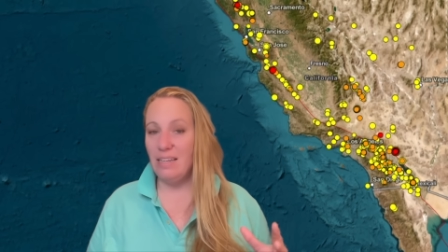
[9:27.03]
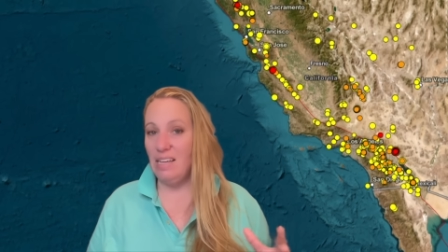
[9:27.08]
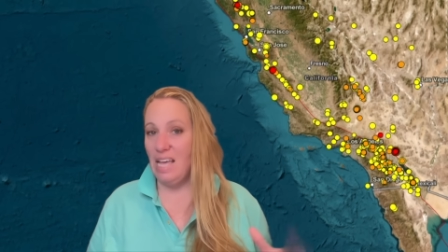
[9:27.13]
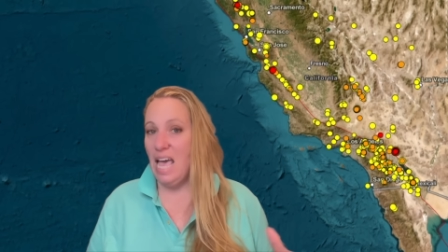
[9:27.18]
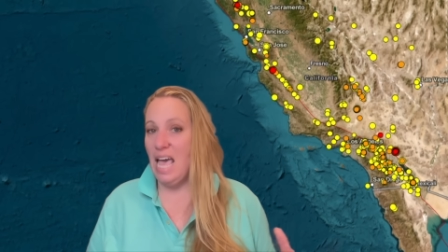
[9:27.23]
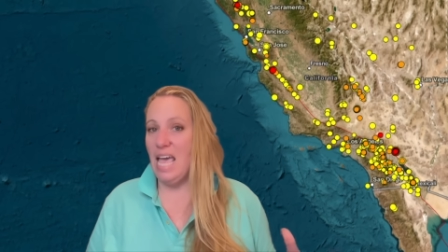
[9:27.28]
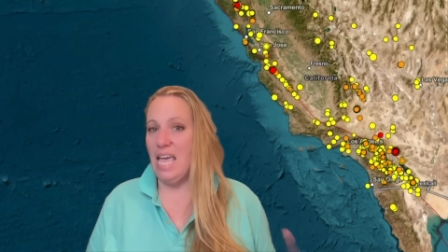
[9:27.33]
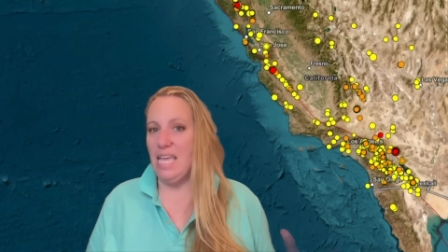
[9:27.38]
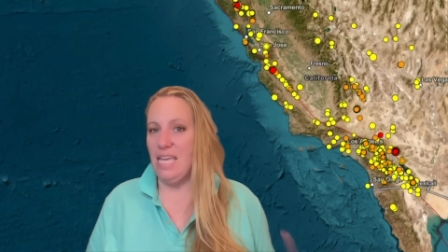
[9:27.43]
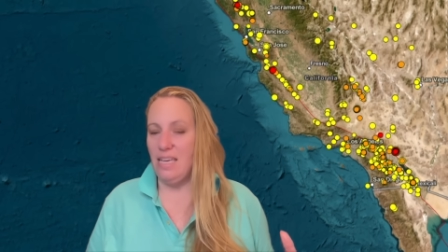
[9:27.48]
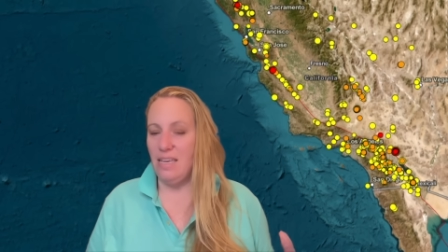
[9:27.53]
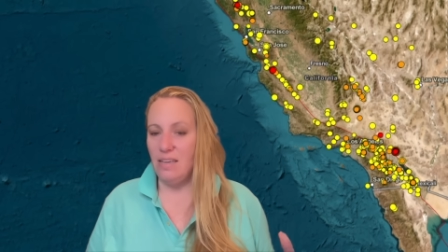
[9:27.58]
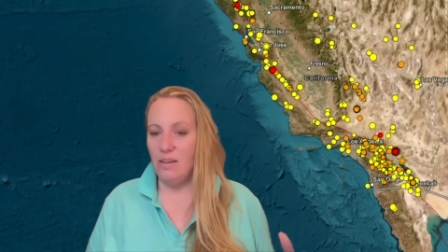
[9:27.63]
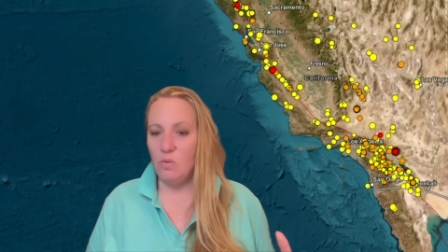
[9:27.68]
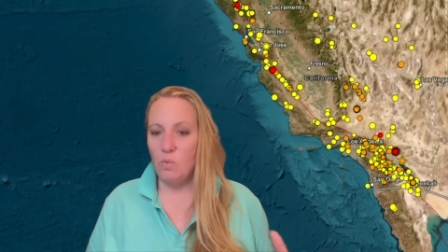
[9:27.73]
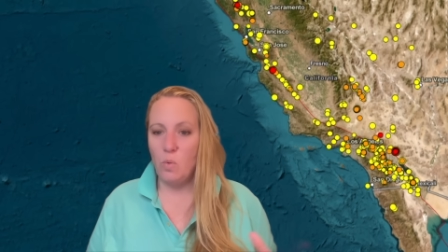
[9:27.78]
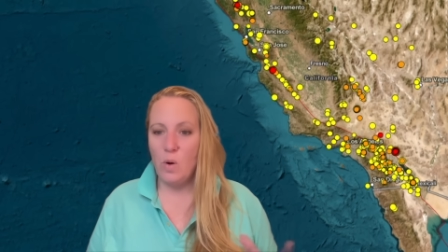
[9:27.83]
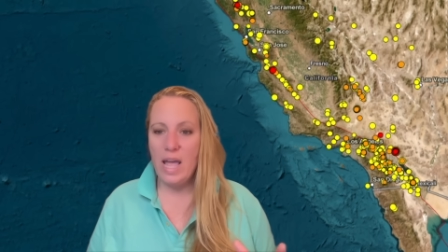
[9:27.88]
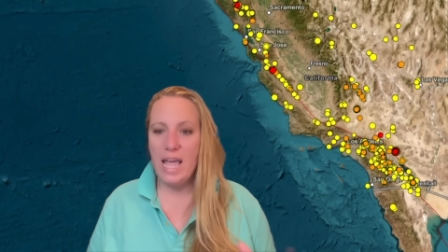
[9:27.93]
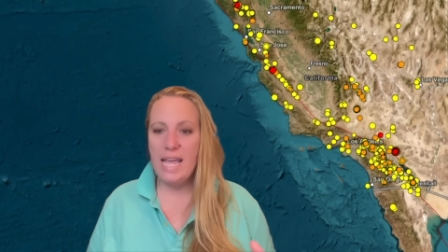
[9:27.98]
hey,
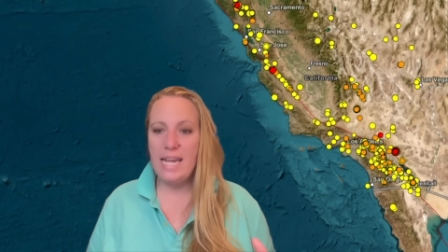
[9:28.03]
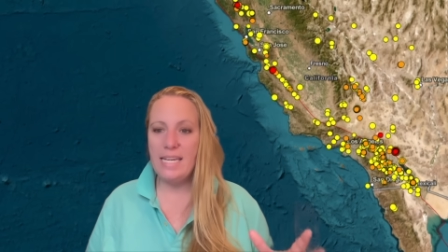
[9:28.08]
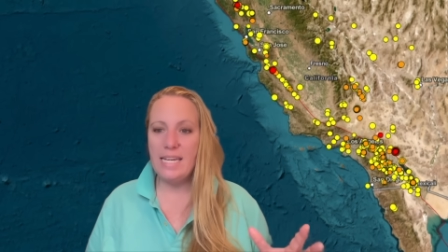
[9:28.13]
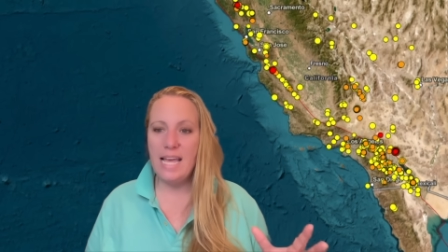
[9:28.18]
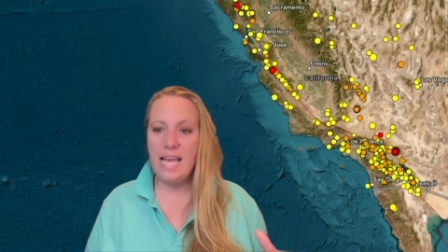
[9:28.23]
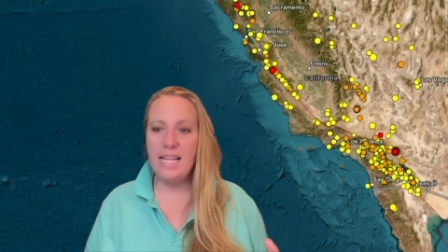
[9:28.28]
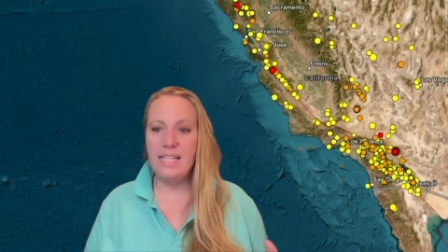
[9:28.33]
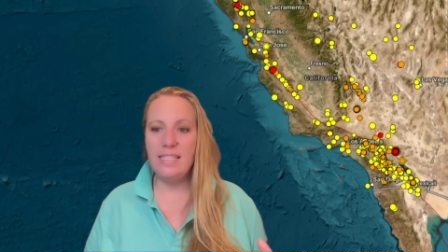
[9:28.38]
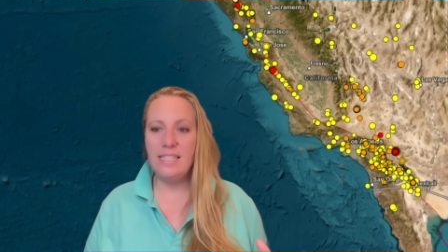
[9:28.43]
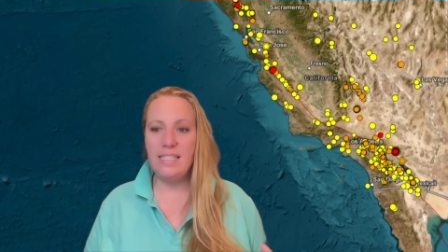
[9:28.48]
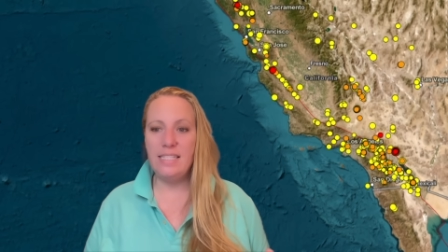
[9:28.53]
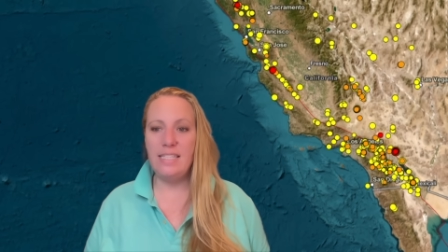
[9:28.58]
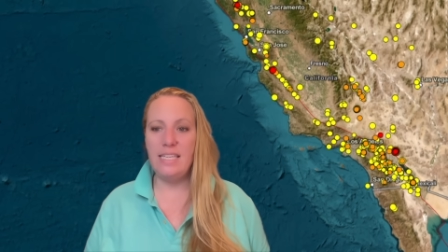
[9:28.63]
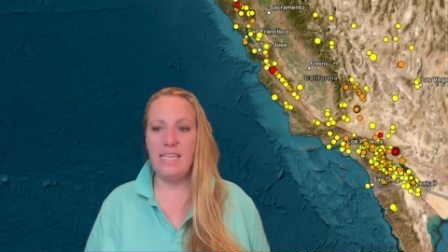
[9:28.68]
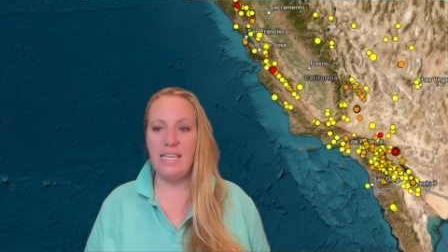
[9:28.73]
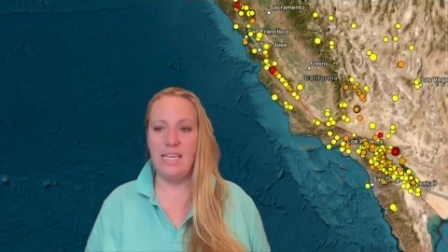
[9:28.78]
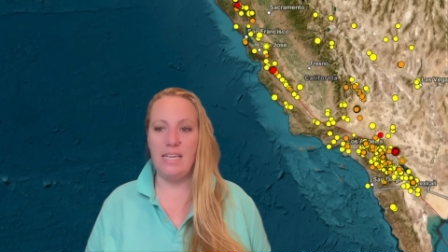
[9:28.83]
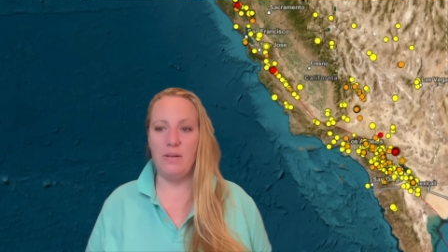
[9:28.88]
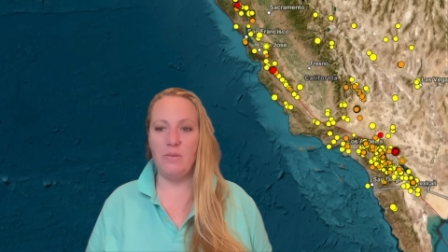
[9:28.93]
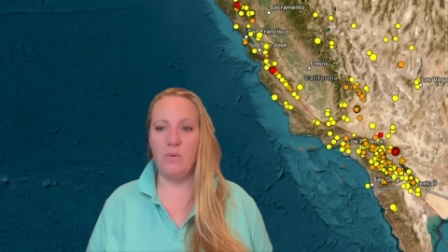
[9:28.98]
wait and
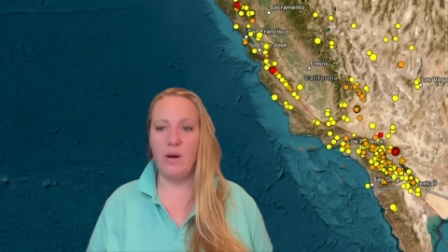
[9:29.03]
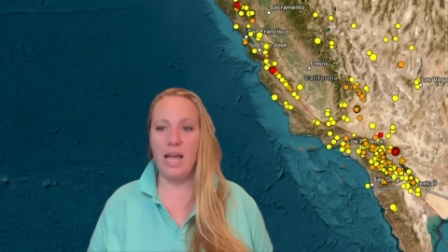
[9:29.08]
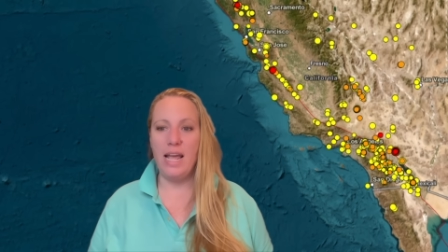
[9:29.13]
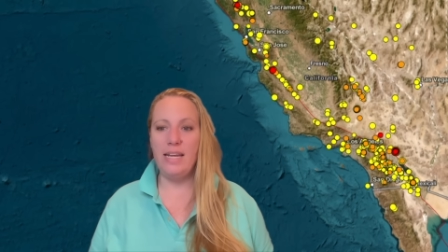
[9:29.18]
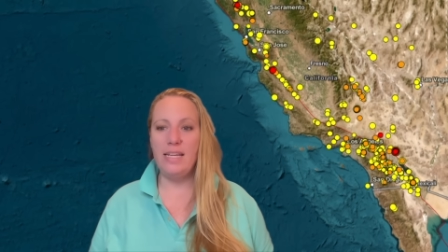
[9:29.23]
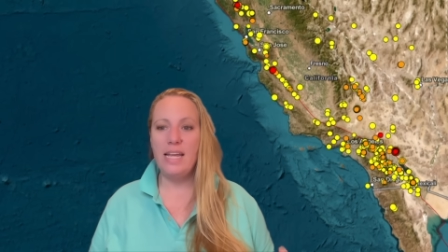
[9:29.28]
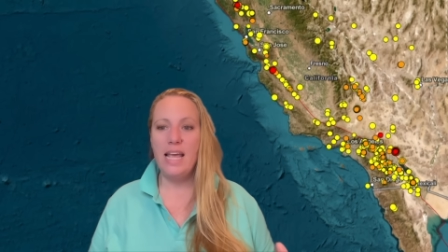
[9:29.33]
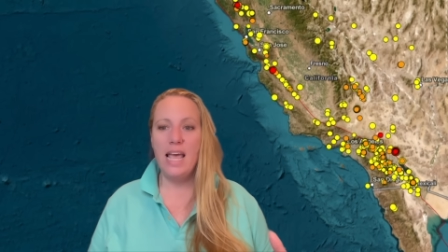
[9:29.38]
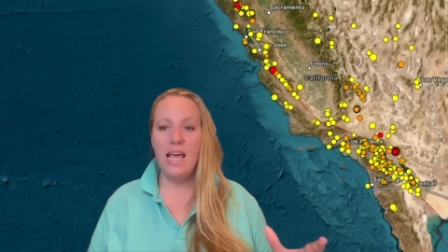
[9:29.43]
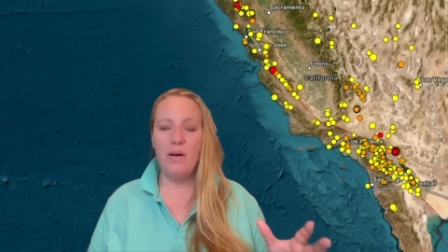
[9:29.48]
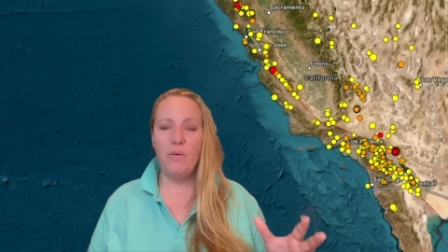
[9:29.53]
see, right?